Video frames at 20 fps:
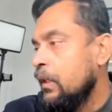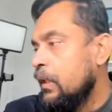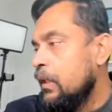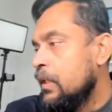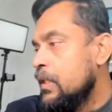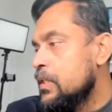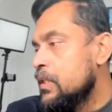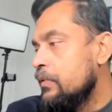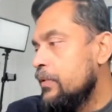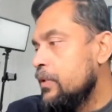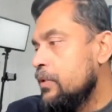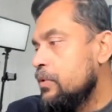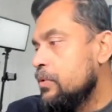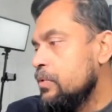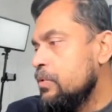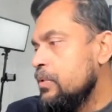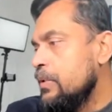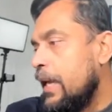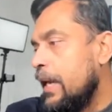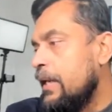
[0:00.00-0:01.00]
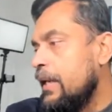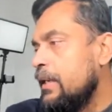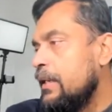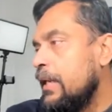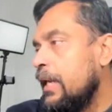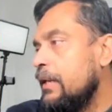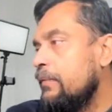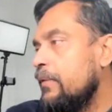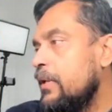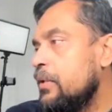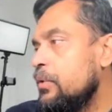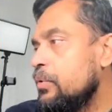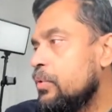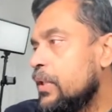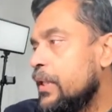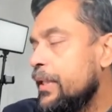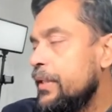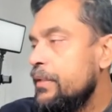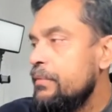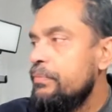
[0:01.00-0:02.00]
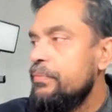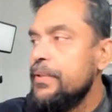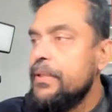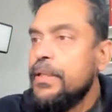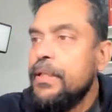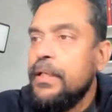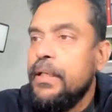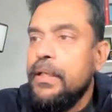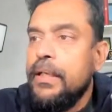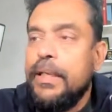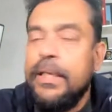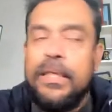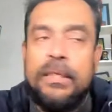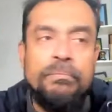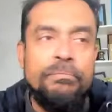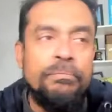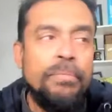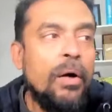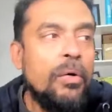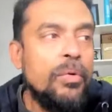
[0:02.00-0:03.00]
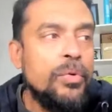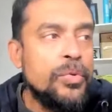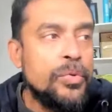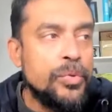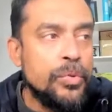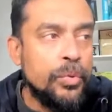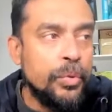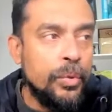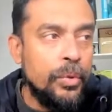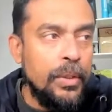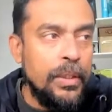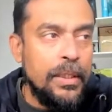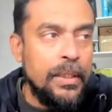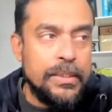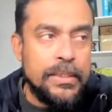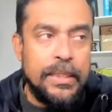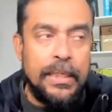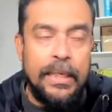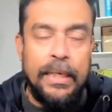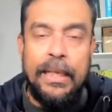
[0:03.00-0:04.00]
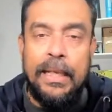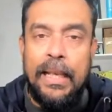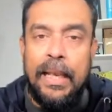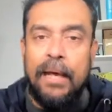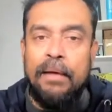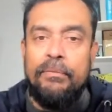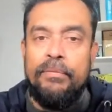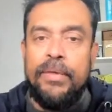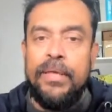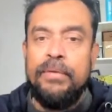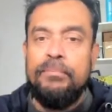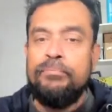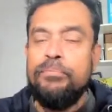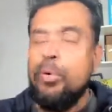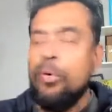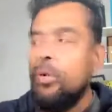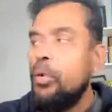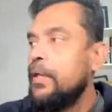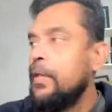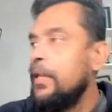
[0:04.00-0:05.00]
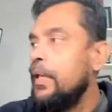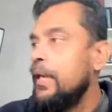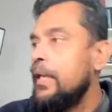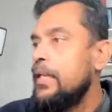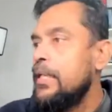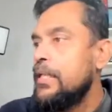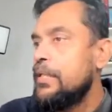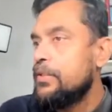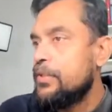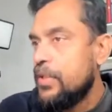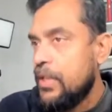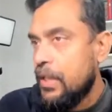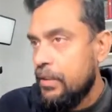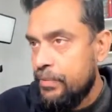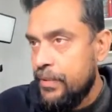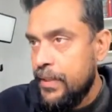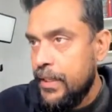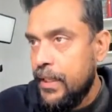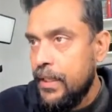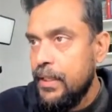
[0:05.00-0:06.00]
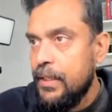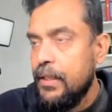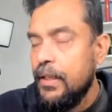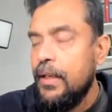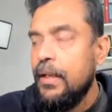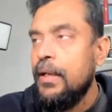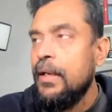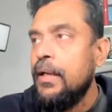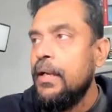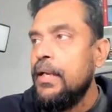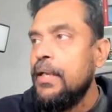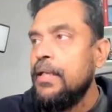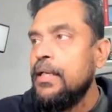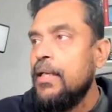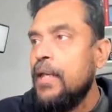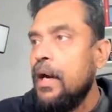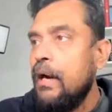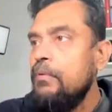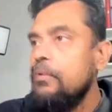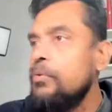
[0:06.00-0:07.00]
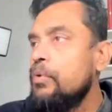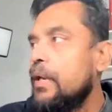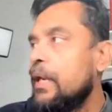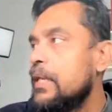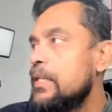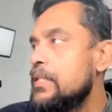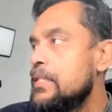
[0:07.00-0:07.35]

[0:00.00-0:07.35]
So when you do that, and when you configure inbound rules allowing port 80 traffic, now you can